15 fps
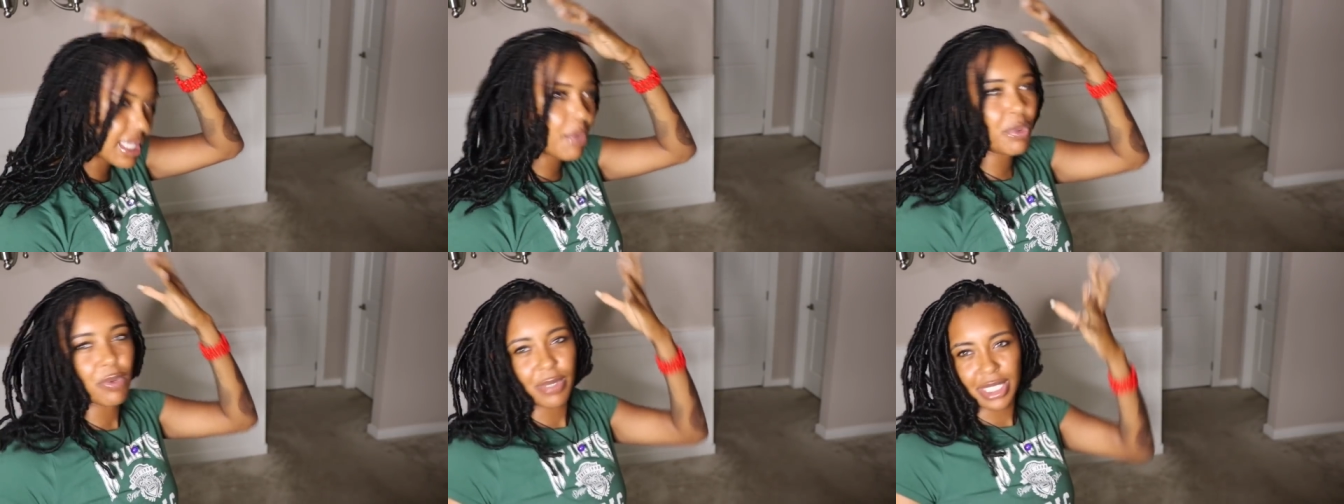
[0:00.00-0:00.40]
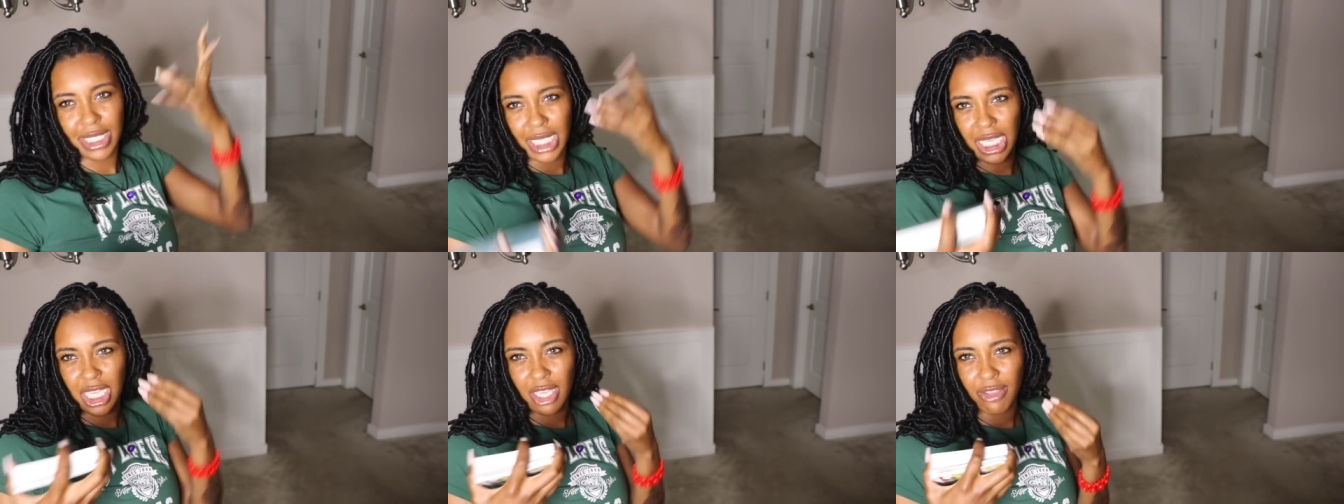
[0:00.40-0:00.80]
they want to
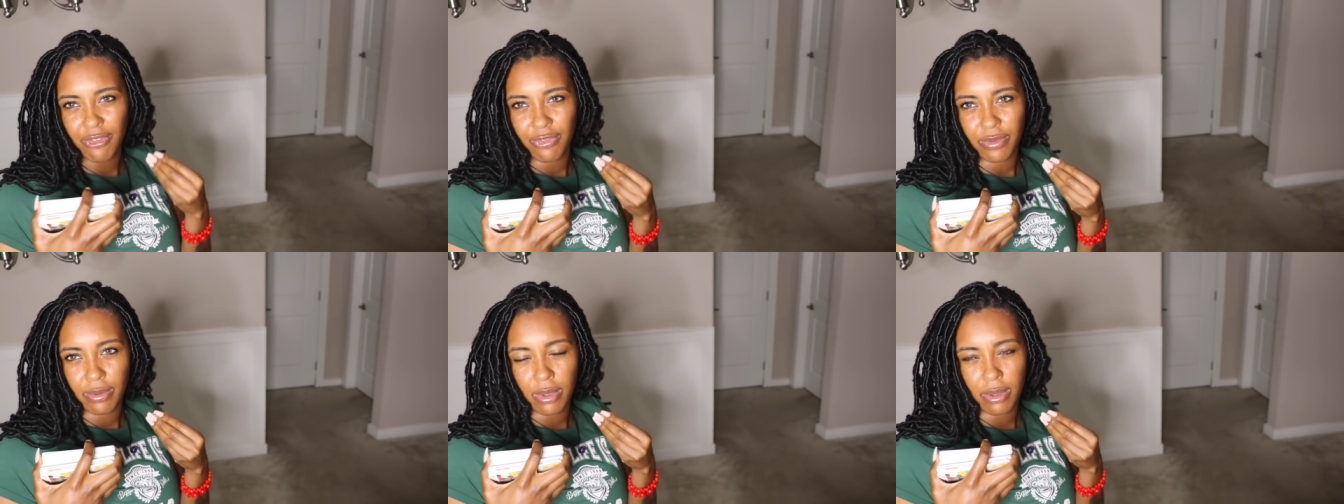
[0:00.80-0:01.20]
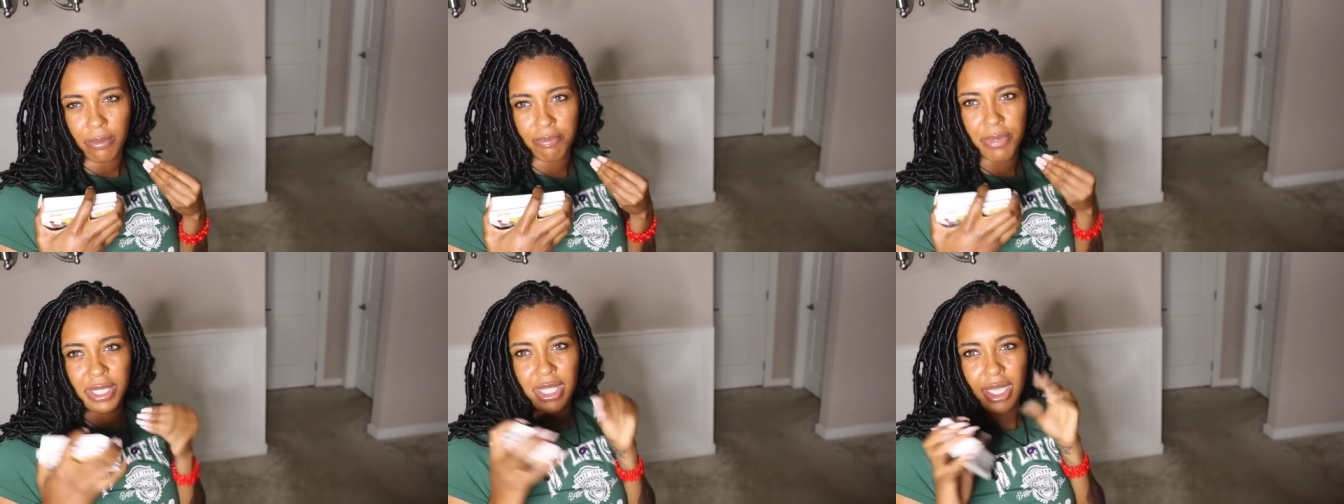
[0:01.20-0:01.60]
receive,
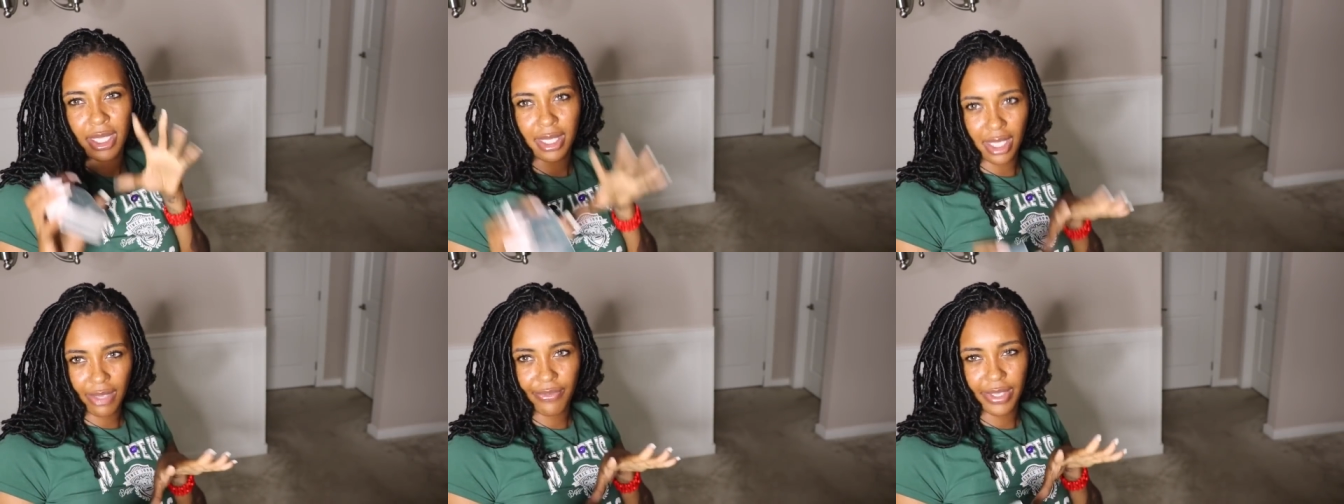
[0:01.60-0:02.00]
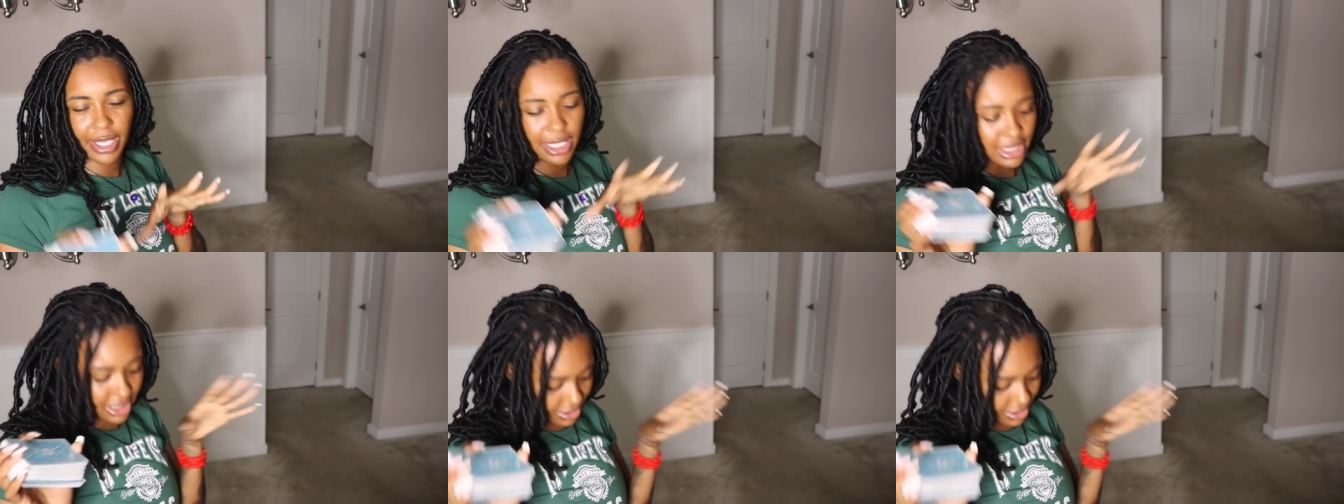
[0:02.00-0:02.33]
but the giving is